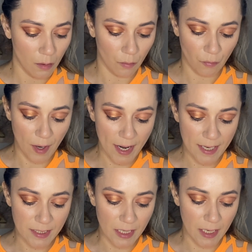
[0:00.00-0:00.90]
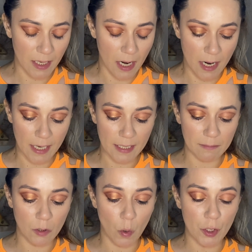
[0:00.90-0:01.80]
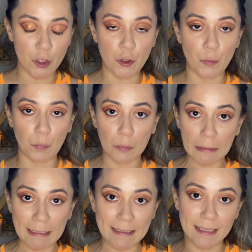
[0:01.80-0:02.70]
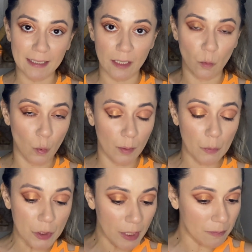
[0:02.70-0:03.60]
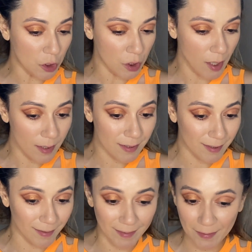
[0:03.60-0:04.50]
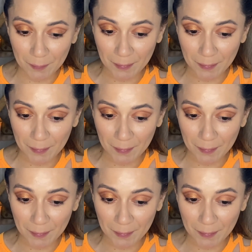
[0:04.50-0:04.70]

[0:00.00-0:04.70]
Alright, and I am going to blend again one more time, just a little